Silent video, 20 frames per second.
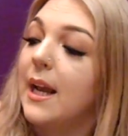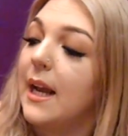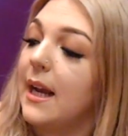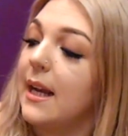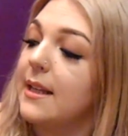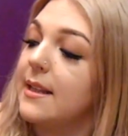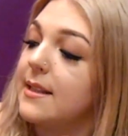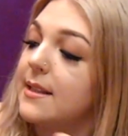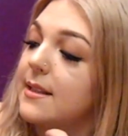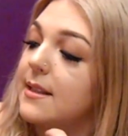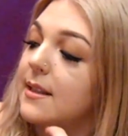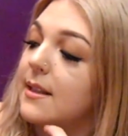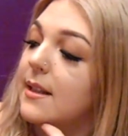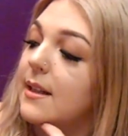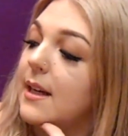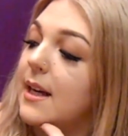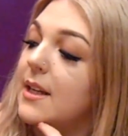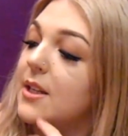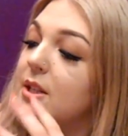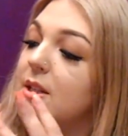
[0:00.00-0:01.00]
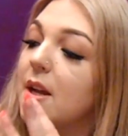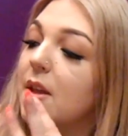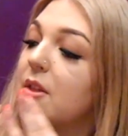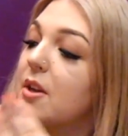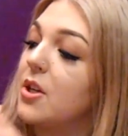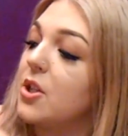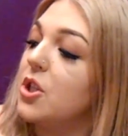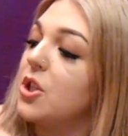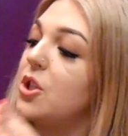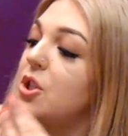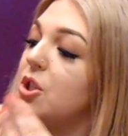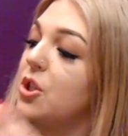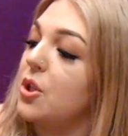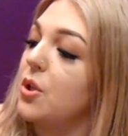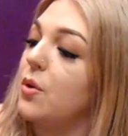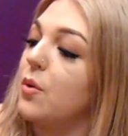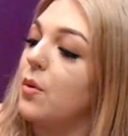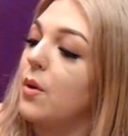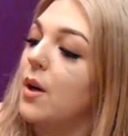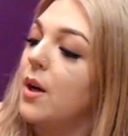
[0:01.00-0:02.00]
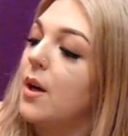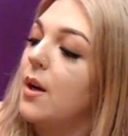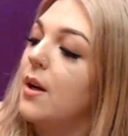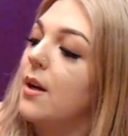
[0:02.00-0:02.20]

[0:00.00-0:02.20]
It's nothing to do,